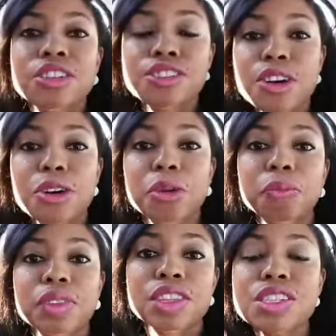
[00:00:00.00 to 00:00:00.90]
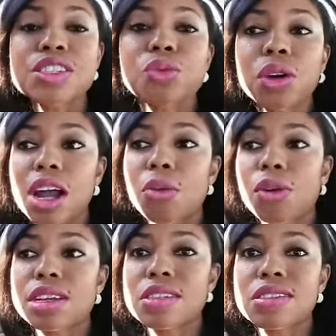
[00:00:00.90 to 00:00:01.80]
So this is what I
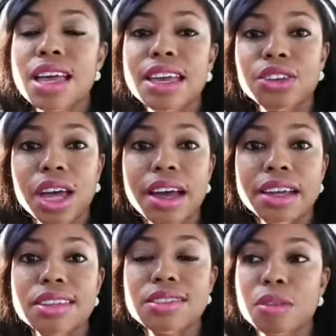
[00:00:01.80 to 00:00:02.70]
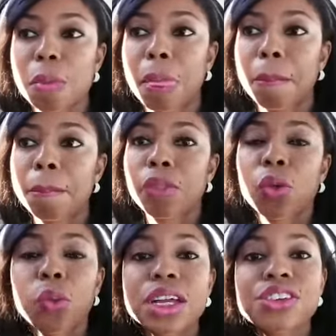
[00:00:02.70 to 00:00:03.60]
want to say, you guys.
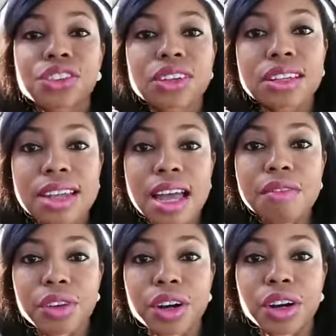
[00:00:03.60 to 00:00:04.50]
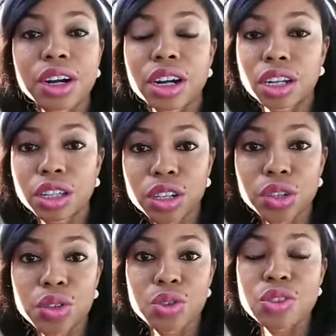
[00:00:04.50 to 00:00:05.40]
We should never
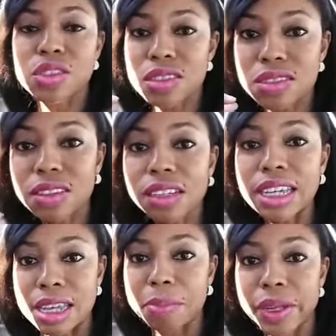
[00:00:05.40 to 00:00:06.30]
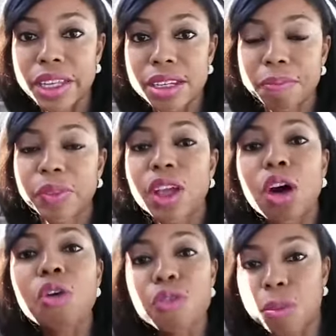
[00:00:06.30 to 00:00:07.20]
lose sleep
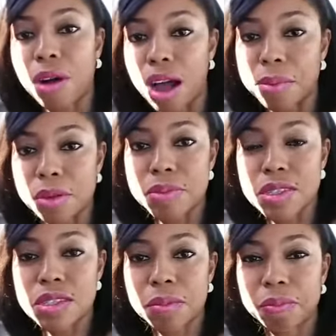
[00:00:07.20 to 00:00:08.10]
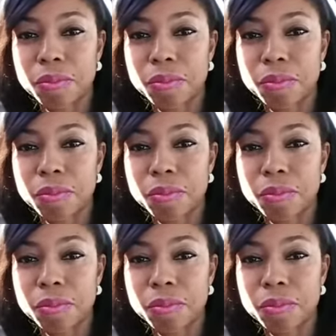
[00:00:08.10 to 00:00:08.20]
over problems.